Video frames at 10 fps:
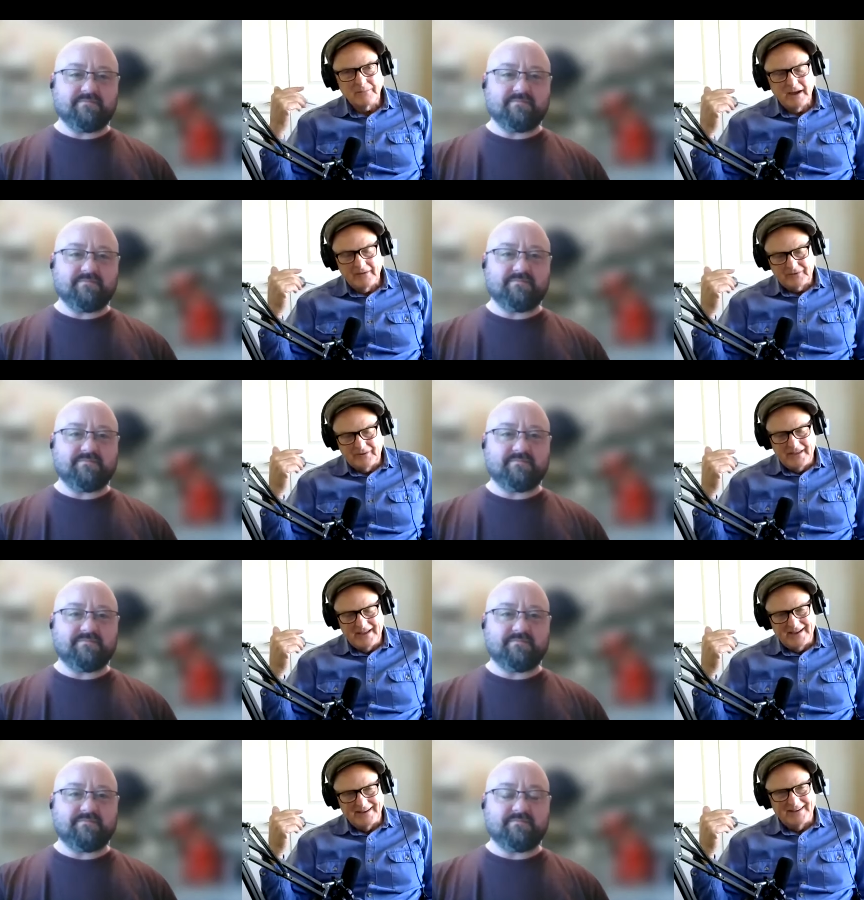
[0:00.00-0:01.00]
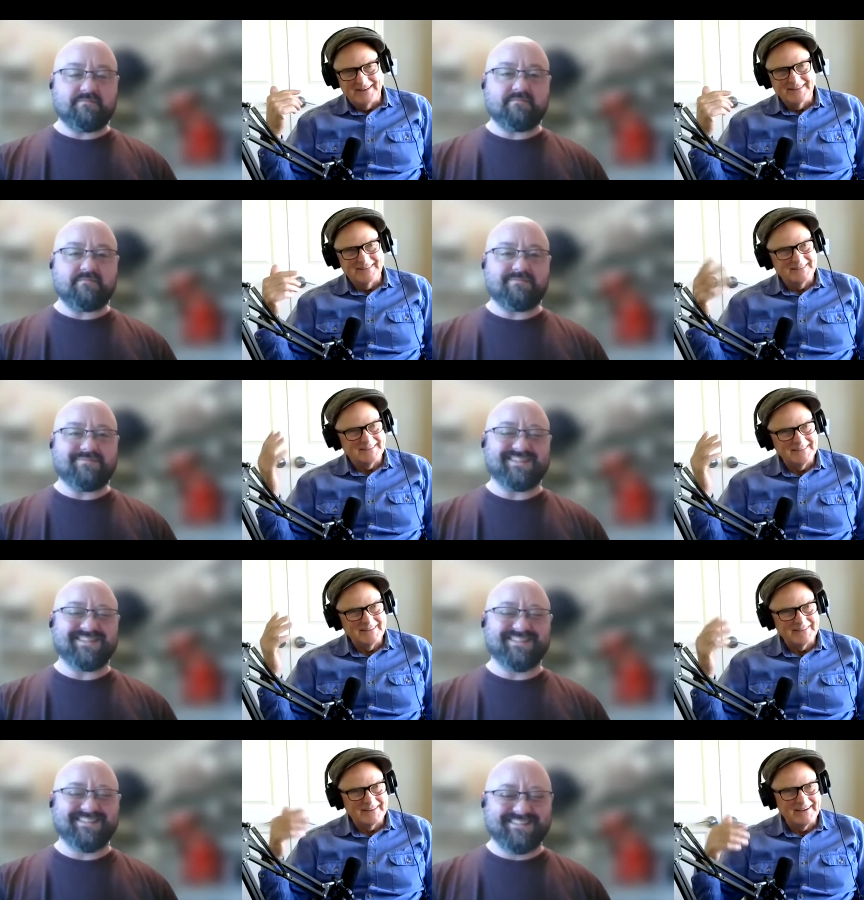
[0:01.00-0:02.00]
Speaker 1: up after that.
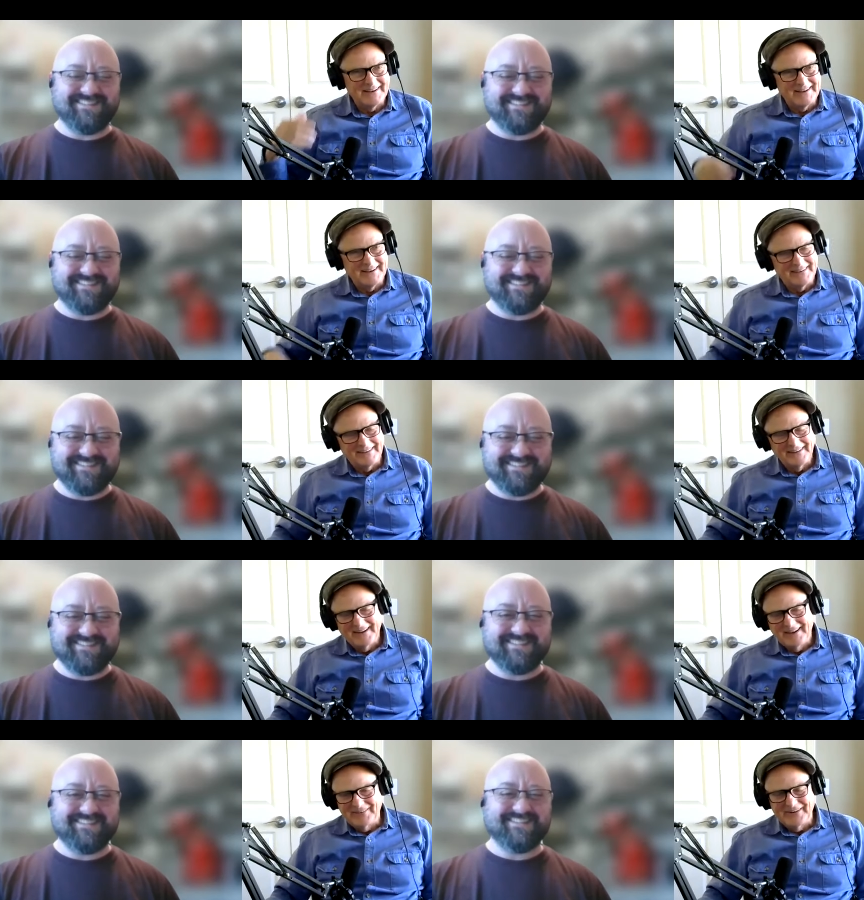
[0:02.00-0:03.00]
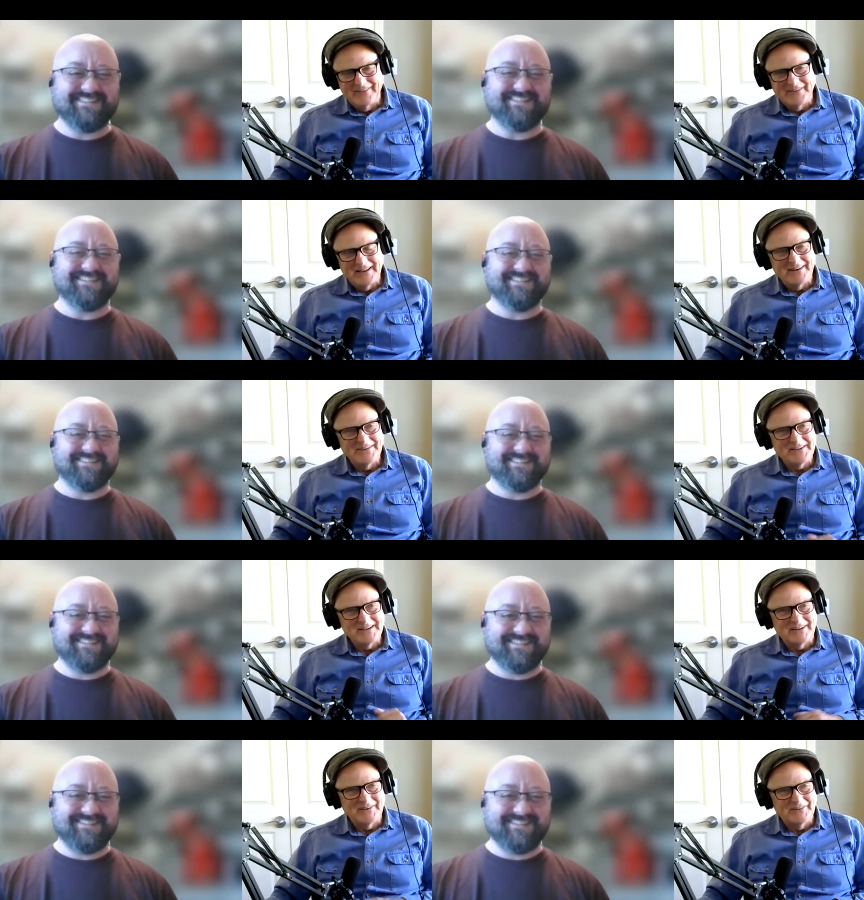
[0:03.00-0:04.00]
Okay, I, I don't have the
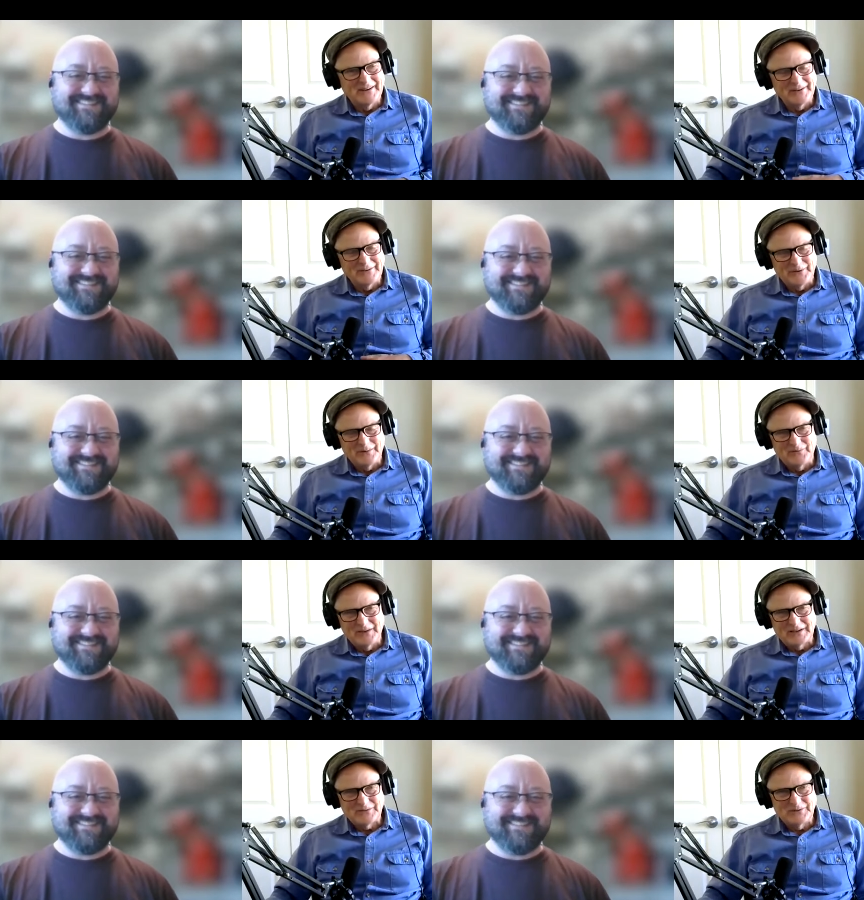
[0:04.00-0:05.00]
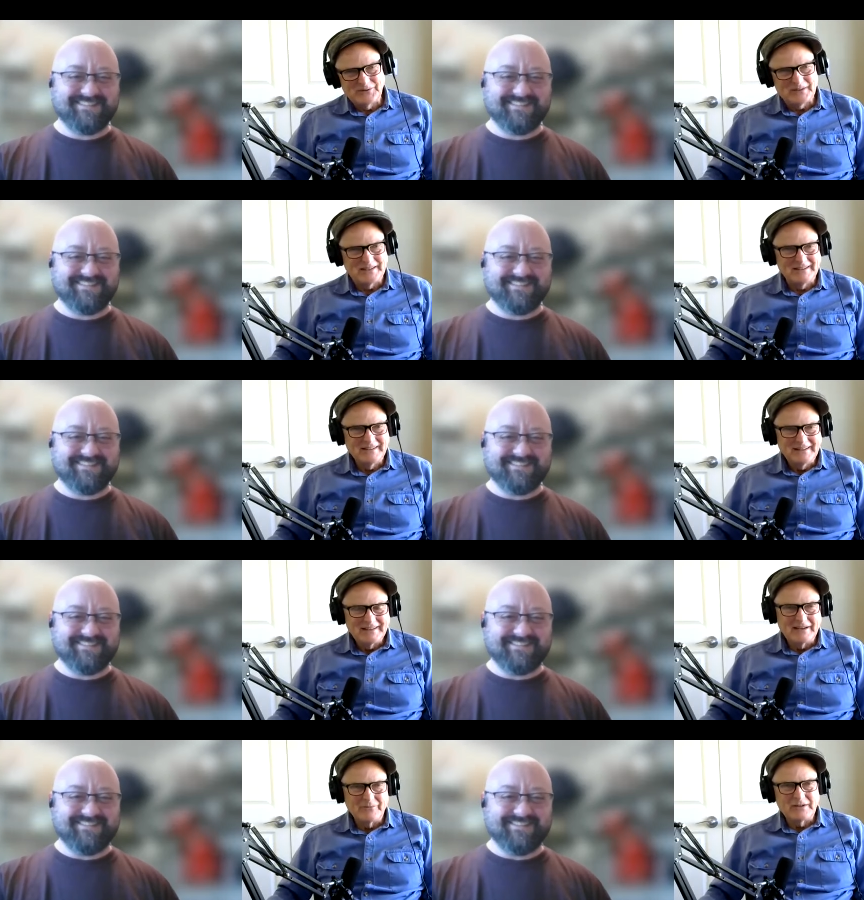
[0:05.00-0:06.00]
energy to go around to film festivals and
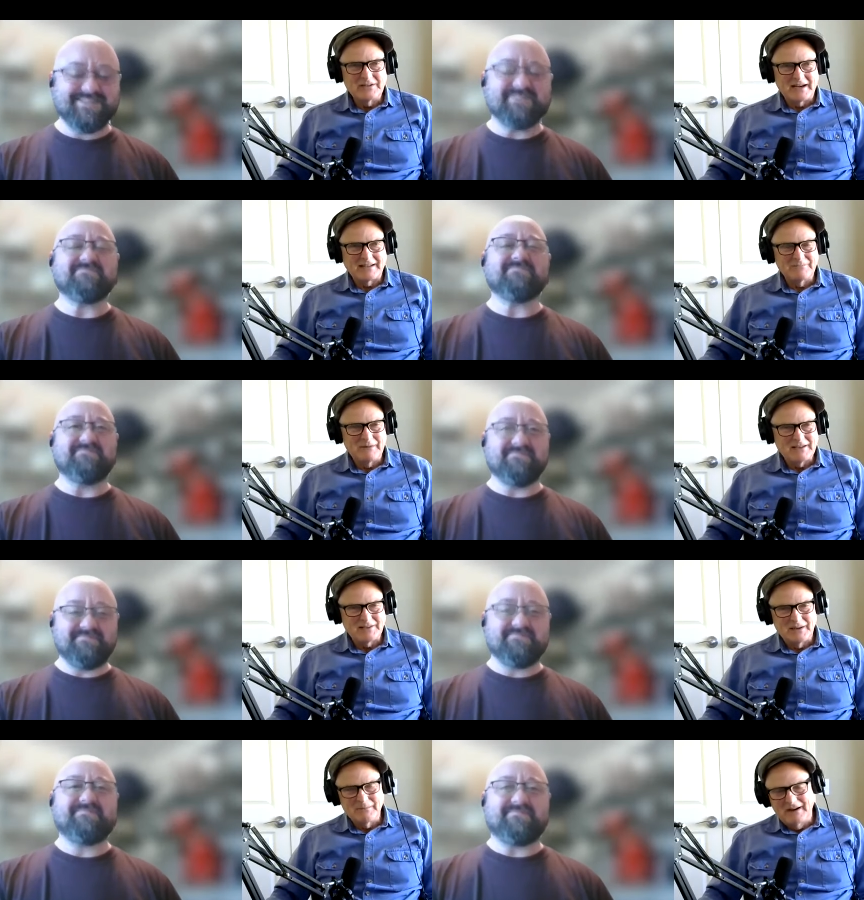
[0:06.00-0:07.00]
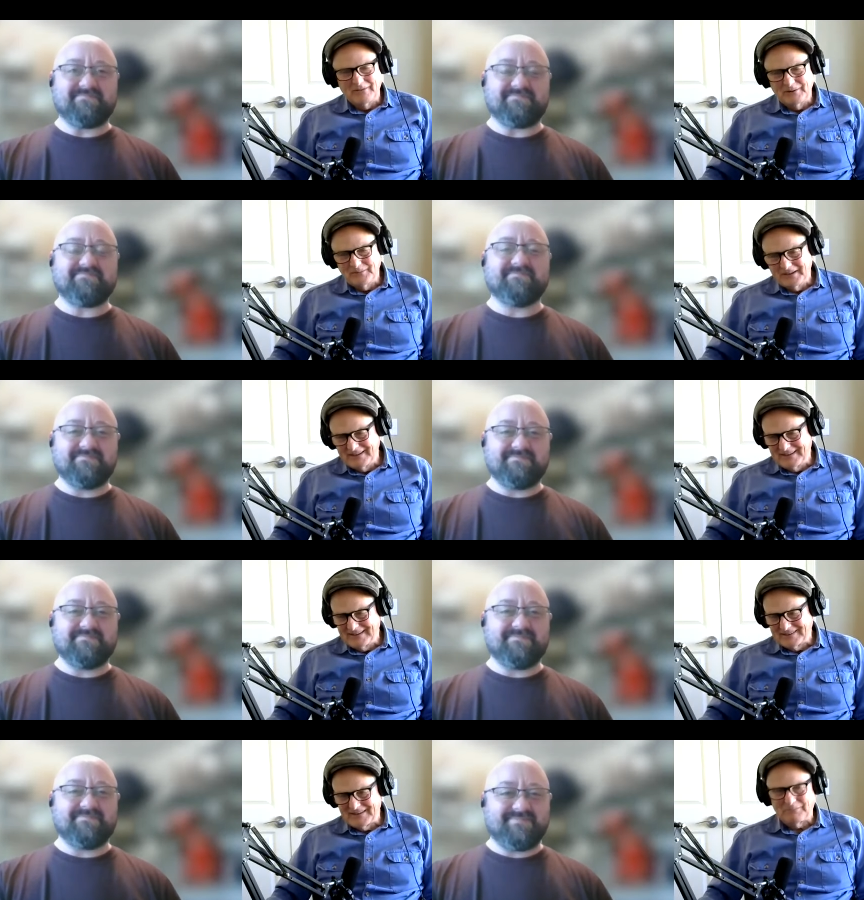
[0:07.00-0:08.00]
get rejected by some of them and
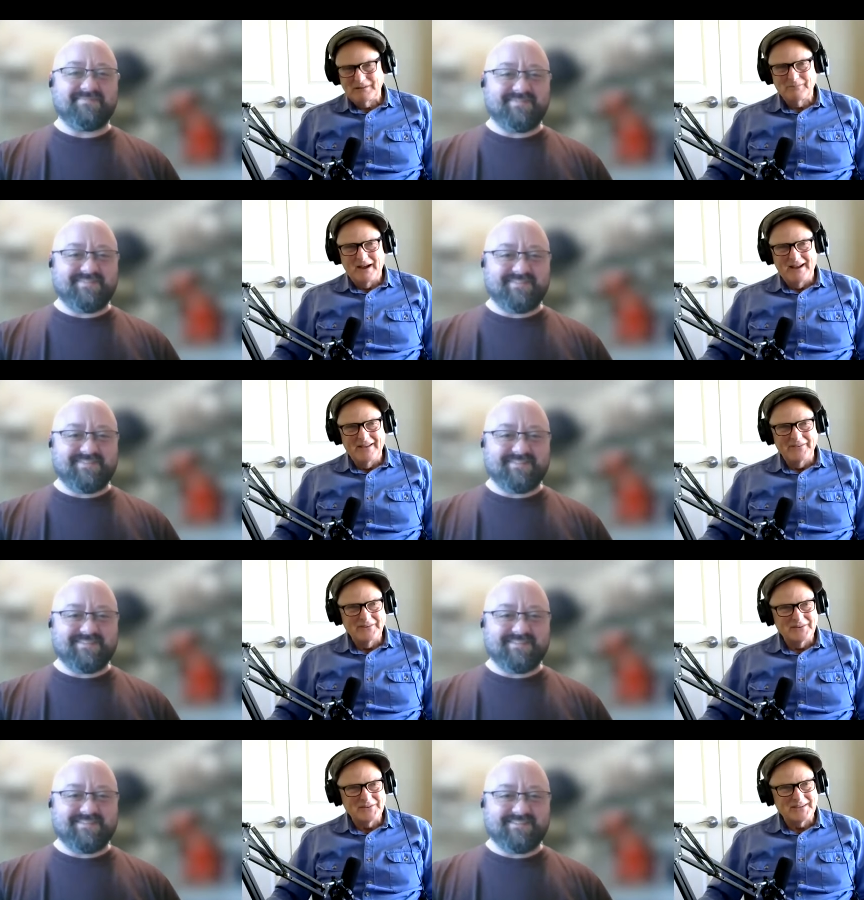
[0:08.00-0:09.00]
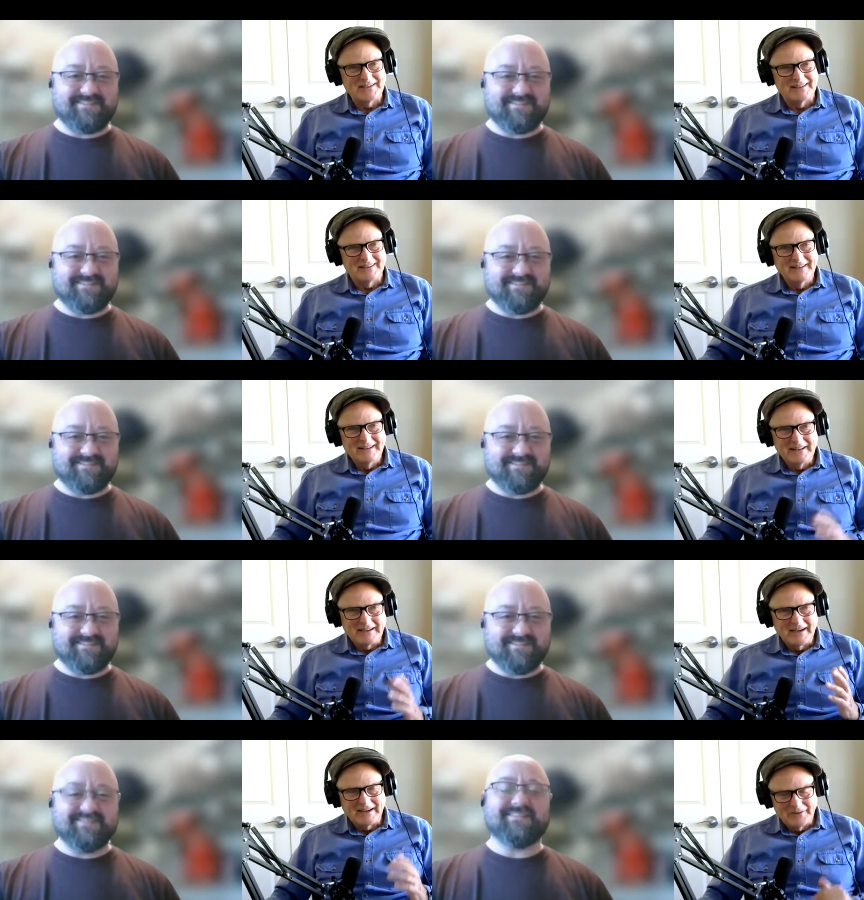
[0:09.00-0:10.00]
accepted by others. And
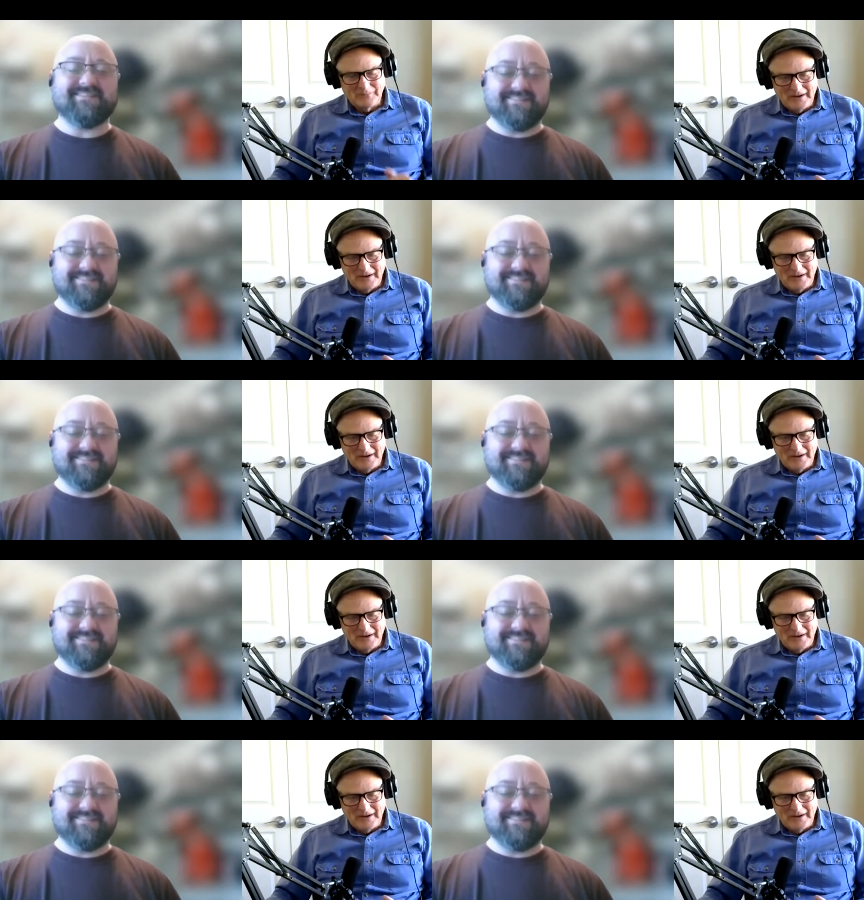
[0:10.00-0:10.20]
they take your